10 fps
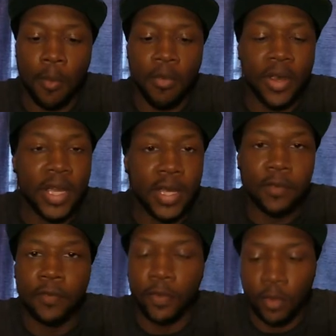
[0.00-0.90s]
braid
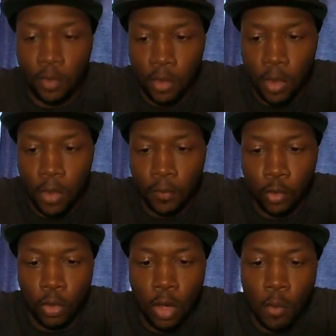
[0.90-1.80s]
fluor, uh,
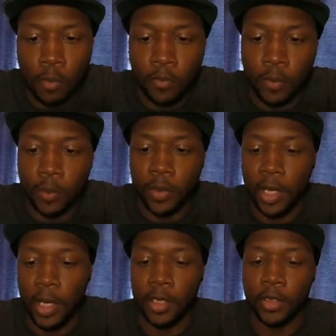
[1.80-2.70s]
fluorocarbon flipping
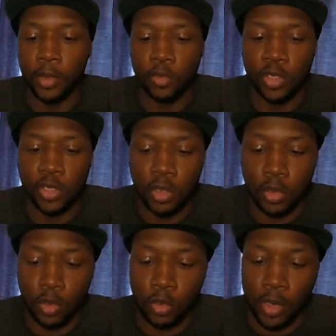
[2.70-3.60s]
line. You know, just a
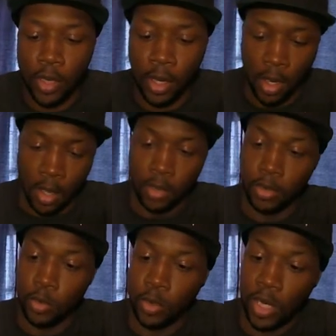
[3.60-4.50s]
little
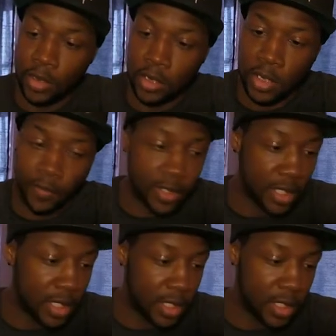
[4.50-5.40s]

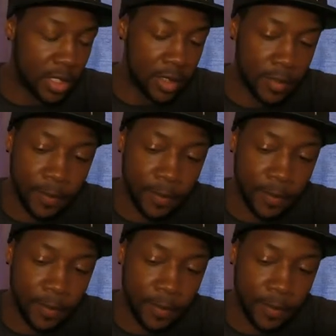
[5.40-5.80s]
2017